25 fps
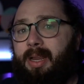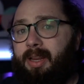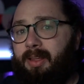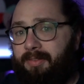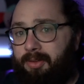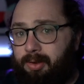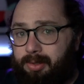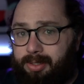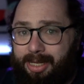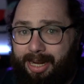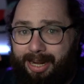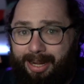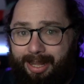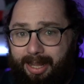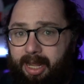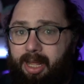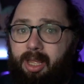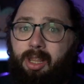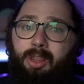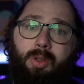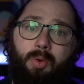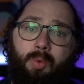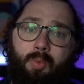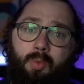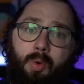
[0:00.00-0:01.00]
If you set it
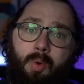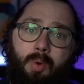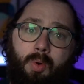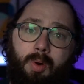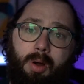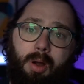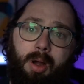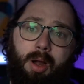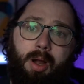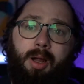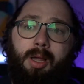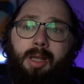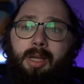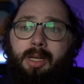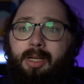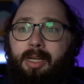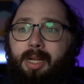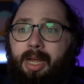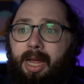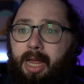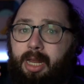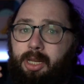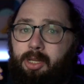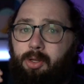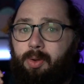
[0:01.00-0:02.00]
in the war
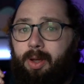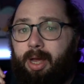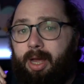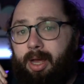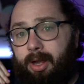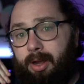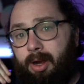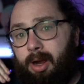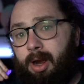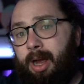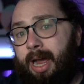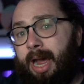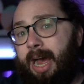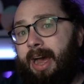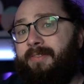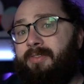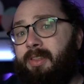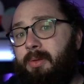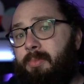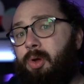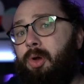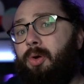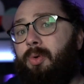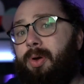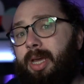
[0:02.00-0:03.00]
and you have
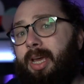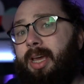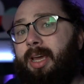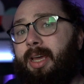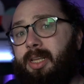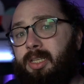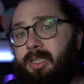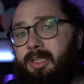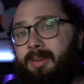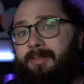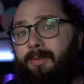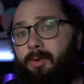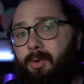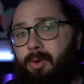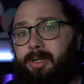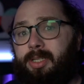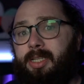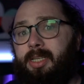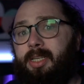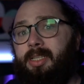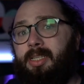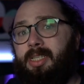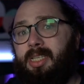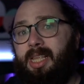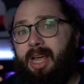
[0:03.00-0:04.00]
them going against
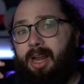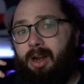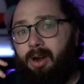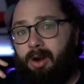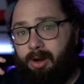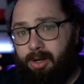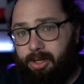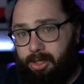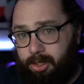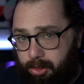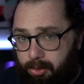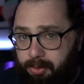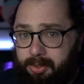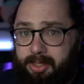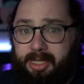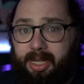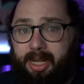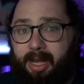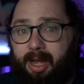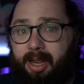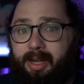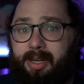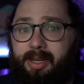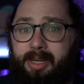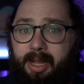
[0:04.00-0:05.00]
forces that are using
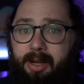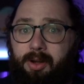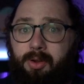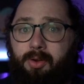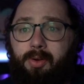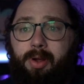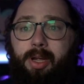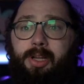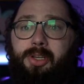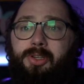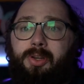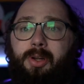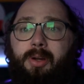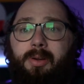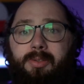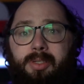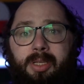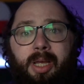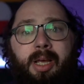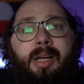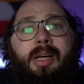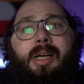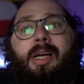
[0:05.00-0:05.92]
undead creatures,